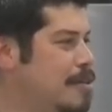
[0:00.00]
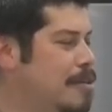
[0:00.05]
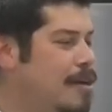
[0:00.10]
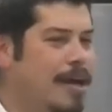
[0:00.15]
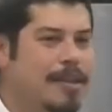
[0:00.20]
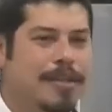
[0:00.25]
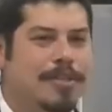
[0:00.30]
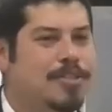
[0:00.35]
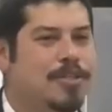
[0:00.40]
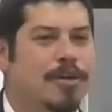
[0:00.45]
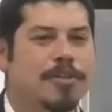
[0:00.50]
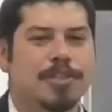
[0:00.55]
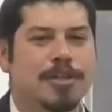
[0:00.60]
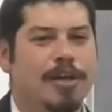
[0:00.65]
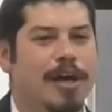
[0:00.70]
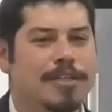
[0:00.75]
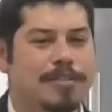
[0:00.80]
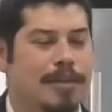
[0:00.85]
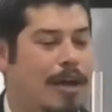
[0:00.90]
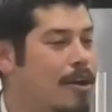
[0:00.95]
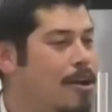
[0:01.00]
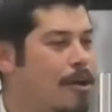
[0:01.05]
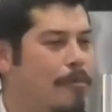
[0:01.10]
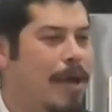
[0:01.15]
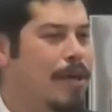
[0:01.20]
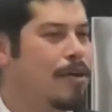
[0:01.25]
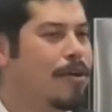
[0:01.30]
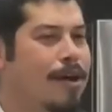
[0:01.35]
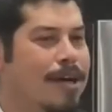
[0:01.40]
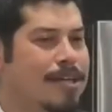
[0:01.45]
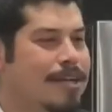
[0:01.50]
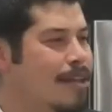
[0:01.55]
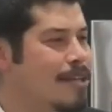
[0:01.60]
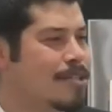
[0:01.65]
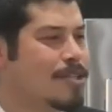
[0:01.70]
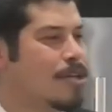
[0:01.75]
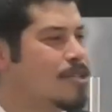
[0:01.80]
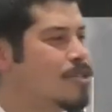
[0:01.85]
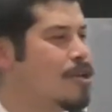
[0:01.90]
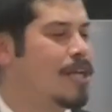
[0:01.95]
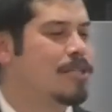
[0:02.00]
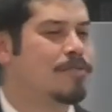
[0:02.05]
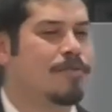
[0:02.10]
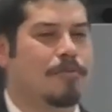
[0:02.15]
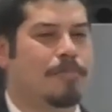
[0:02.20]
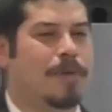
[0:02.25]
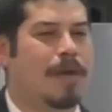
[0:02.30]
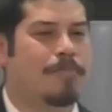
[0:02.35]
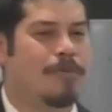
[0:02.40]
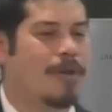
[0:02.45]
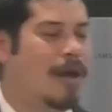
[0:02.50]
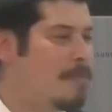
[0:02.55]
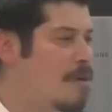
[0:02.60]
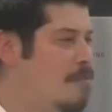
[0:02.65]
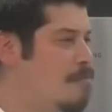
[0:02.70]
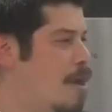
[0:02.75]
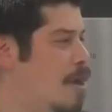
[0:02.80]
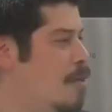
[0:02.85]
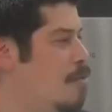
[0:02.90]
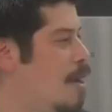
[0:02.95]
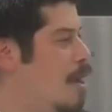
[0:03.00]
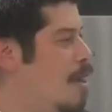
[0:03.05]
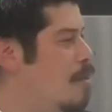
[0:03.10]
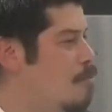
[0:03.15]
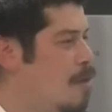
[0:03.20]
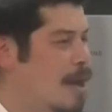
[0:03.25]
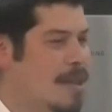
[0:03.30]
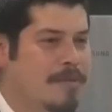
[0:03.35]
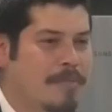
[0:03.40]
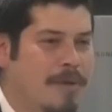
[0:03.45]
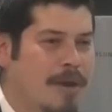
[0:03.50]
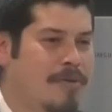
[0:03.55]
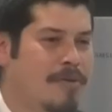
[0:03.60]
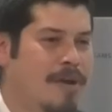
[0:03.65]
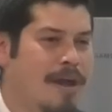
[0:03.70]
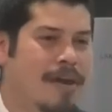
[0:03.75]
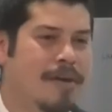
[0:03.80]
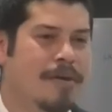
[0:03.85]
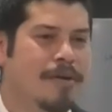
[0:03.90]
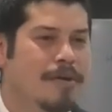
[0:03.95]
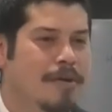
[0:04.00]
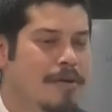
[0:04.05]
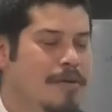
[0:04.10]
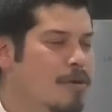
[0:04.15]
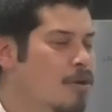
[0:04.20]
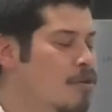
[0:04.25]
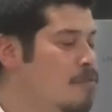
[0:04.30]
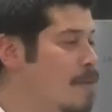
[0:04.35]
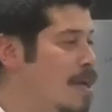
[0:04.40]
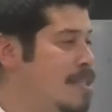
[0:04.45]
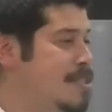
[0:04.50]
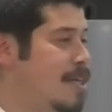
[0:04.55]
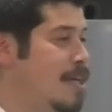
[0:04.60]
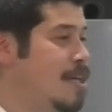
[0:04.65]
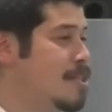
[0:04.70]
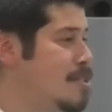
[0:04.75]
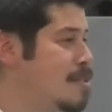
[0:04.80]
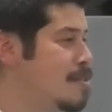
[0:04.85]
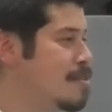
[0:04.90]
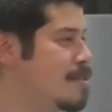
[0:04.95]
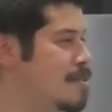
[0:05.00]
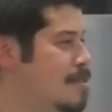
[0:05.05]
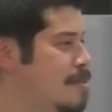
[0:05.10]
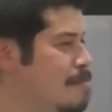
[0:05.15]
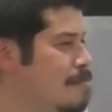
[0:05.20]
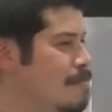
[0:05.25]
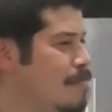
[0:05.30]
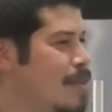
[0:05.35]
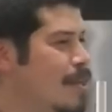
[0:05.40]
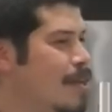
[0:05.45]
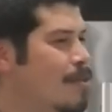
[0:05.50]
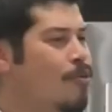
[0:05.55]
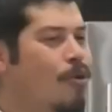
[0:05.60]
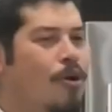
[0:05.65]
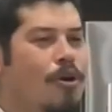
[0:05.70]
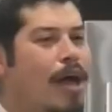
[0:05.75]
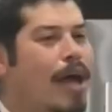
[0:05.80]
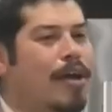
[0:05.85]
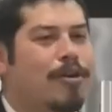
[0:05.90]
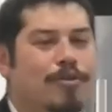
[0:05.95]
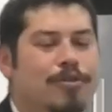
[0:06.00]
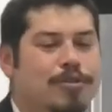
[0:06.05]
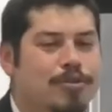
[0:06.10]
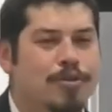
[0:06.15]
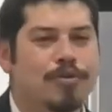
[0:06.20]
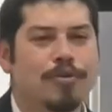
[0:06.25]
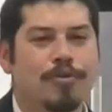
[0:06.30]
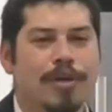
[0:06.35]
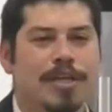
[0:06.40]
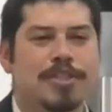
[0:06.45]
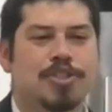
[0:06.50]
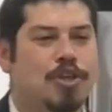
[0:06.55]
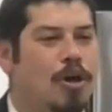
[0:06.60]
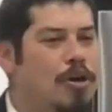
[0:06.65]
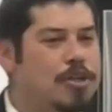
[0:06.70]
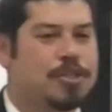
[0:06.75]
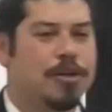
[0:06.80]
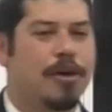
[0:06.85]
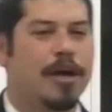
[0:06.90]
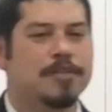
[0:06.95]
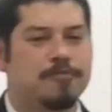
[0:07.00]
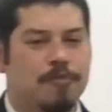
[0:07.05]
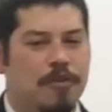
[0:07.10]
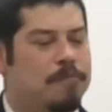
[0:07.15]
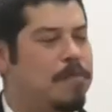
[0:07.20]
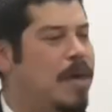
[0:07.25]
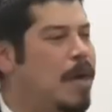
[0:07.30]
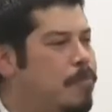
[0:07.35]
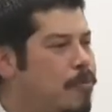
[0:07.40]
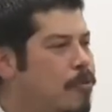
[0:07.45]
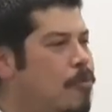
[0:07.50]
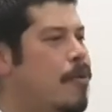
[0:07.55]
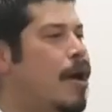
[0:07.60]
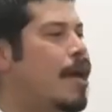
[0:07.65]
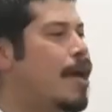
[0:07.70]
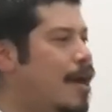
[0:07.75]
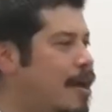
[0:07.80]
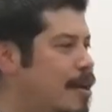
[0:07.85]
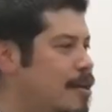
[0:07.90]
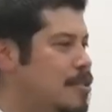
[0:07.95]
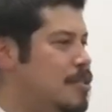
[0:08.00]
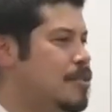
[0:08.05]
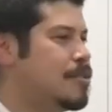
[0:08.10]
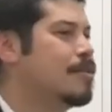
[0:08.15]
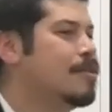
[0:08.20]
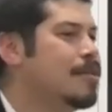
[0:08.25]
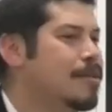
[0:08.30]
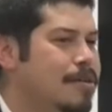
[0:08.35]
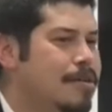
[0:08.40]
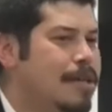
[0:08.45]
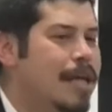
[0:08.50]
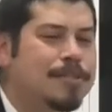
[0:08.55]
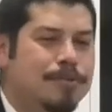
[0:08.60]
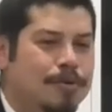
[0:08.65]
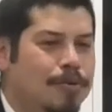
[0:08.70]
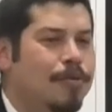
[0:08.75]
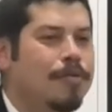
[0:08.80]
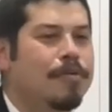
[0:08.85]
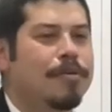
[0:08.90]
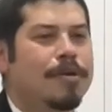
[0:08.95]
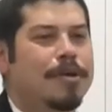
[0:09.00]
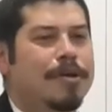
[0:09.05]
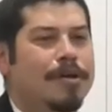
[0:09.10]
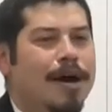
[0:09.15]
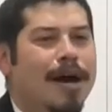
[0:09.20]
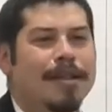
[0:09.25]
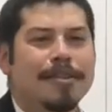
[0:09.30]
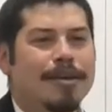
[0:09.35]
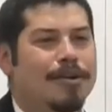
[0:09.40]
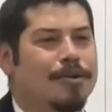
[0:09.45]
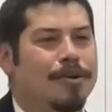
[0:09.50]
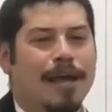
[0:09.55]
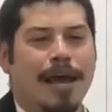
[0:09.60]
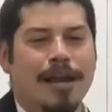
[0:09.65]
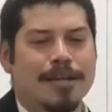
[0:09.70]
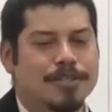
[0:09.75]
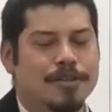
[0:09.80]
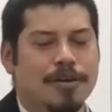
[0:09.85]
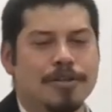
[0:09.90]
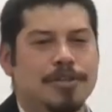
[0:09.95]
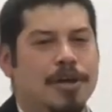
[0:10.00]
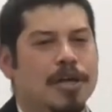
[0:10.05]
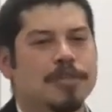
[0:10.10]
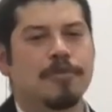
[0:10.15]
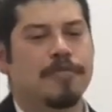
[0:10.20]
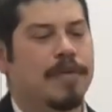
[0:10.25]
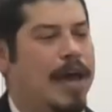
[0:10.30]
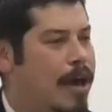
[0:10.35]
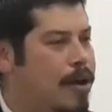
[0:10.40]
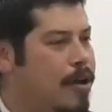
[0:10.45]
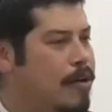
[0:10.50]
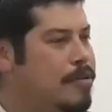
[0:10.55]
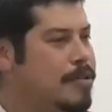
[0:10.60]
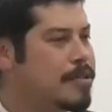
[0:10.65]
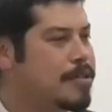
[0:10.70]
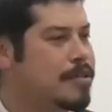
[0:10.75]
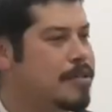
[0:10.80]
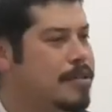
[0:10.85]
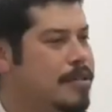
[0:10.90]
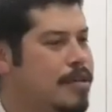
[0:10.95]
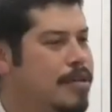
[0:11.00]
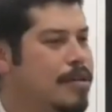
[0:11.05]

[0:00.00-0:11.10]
I didn't socialize, I don't know about you guys, I didn't socialize with the people above my grade or under my grade or with my teachers. All I could do is socialize with people my age. That's all. I didn't learn how to socialize with adults.